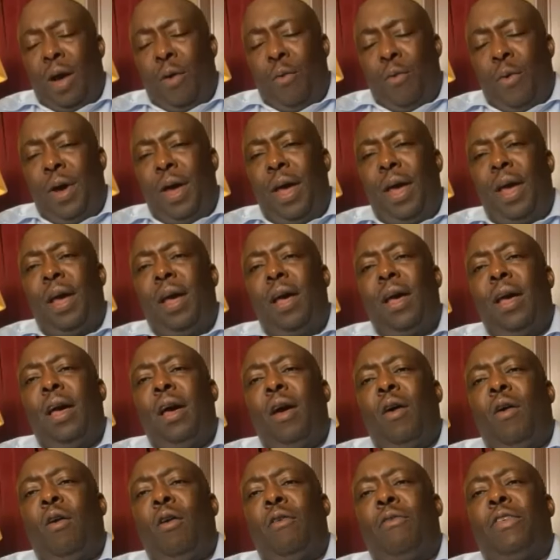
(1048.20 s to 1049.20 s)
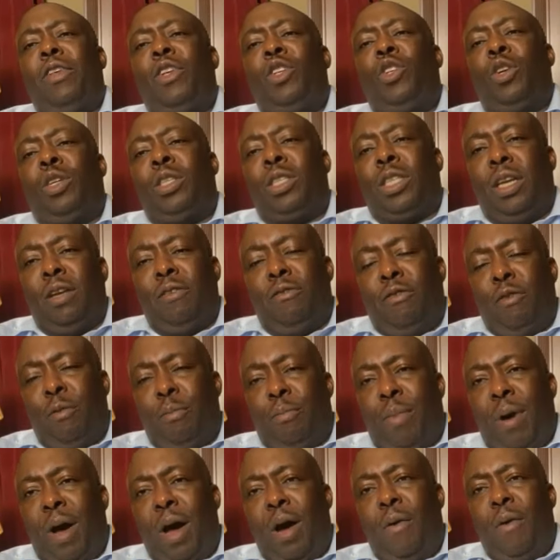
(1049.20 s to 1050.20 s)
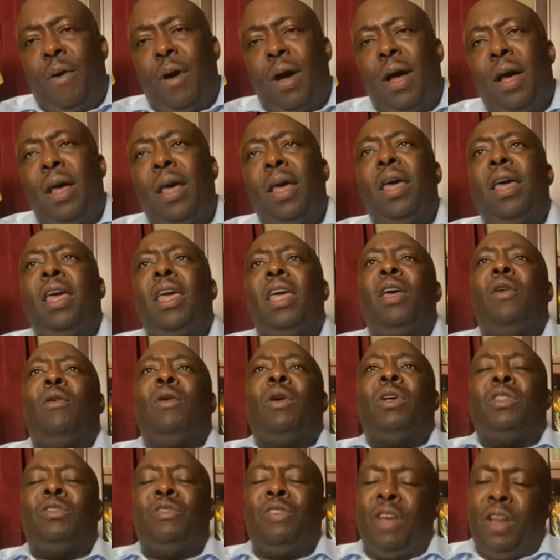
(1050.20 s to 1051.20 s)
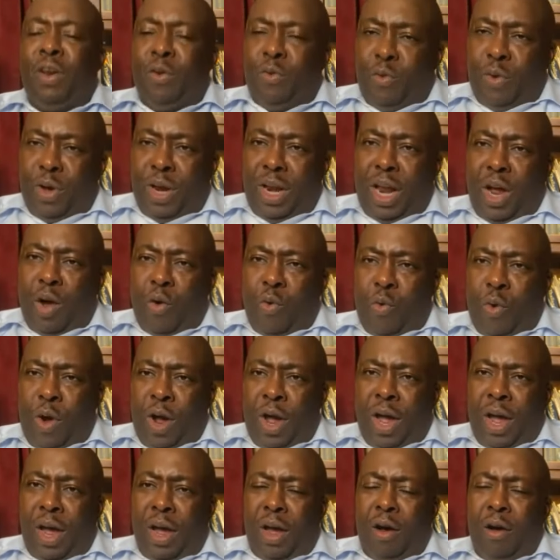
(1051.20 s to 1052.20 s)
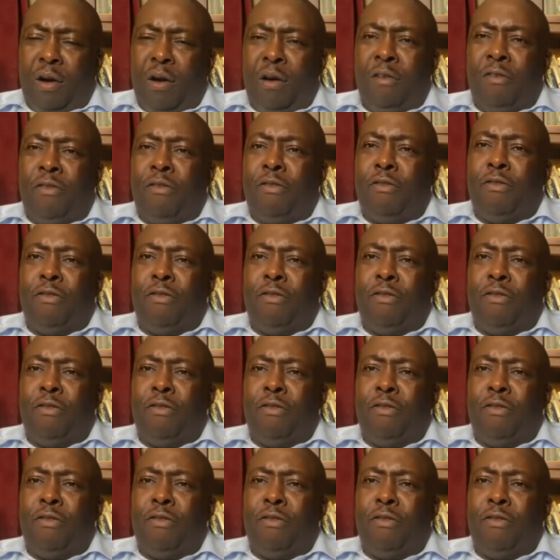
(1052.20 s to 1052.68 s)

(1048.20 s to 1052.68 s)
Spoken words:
aware of the jostling for power. He was very well aware of